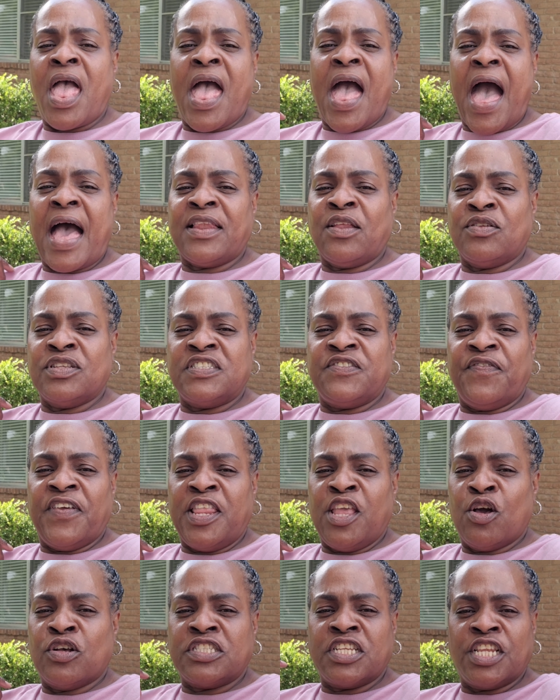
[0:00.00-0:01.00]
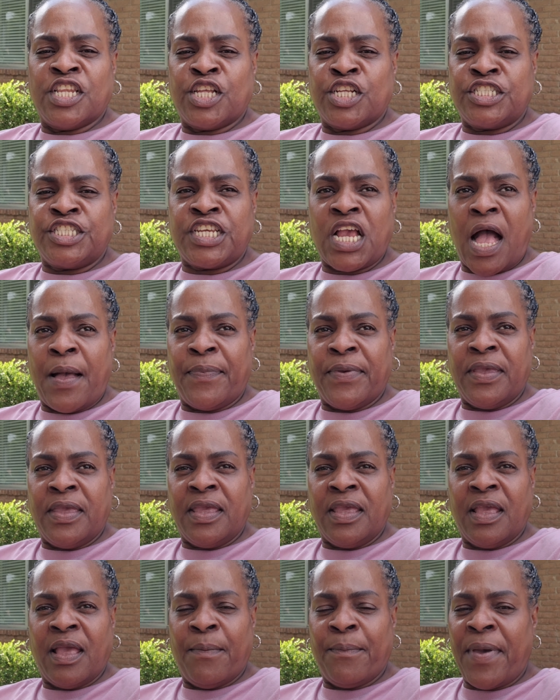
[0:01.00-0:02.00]
I know this video is a little choppy,
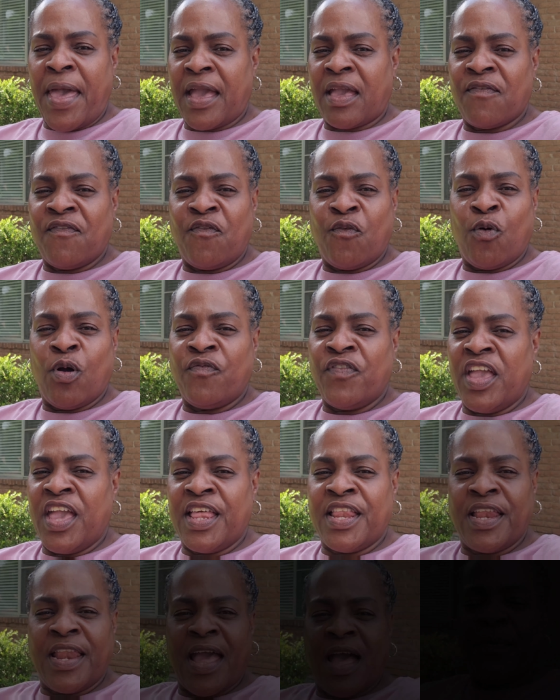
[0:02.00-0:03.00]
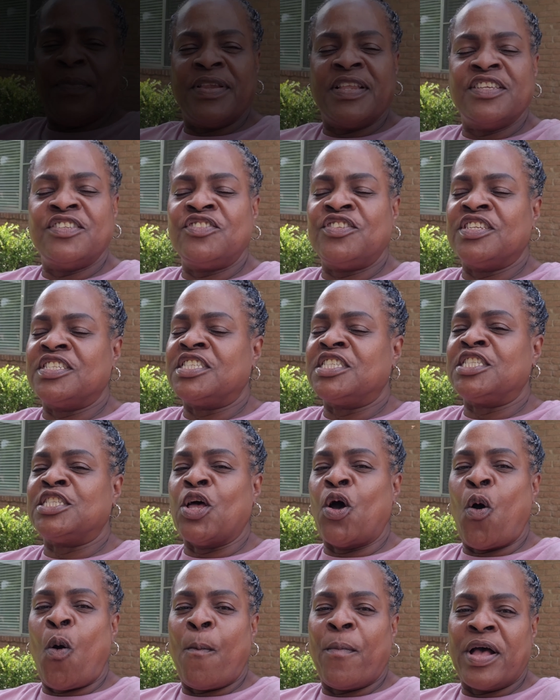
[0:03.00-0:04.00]
back and forth, in and out, but it's just
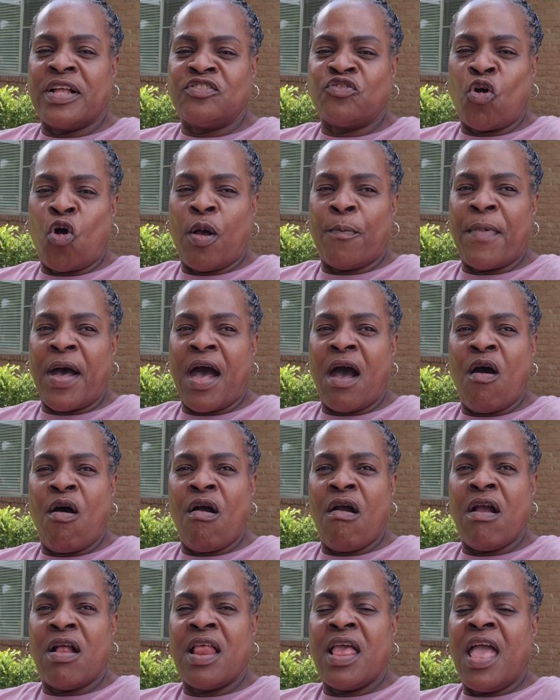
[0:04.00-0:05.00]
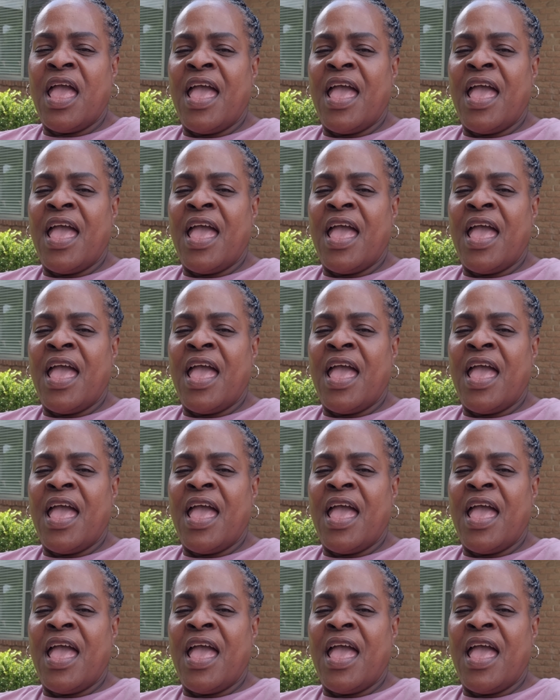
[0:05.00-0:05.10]
so much on my heart.